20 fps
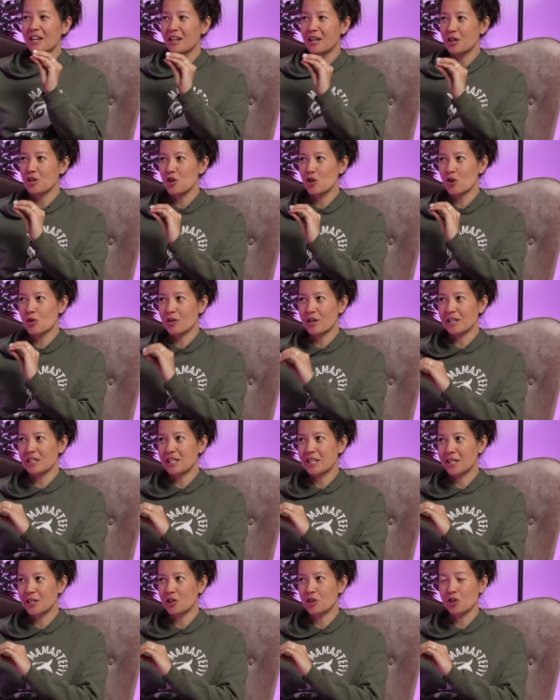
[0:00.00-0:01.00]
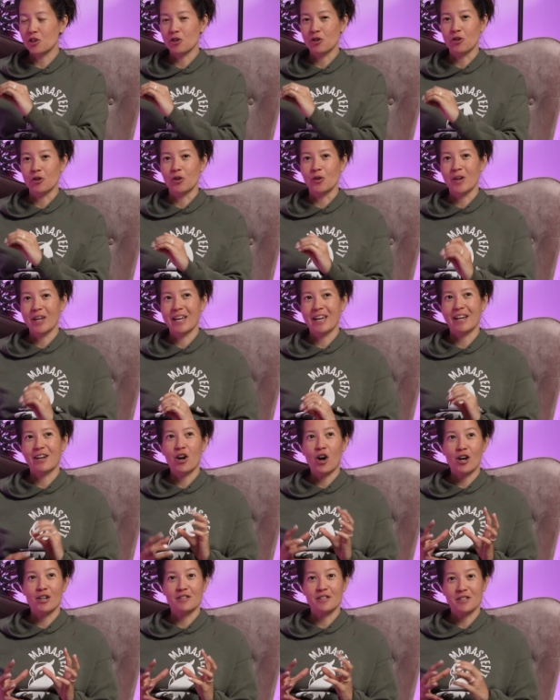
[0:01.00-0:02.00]
uterine tissue, it
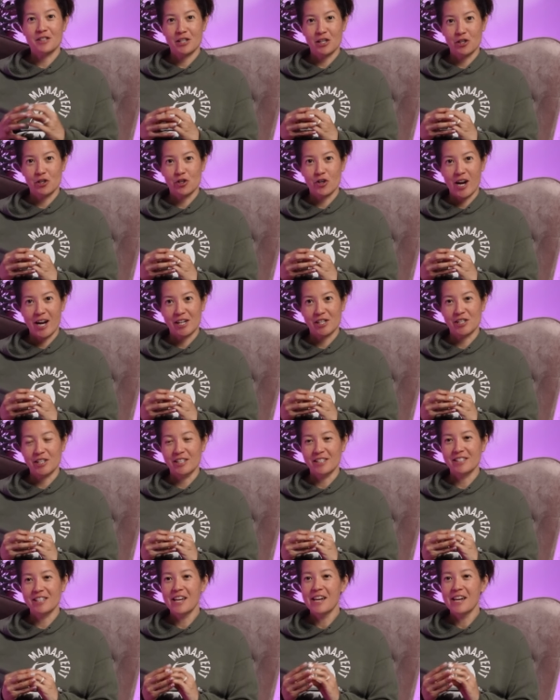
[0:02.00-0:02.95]
causes contractions.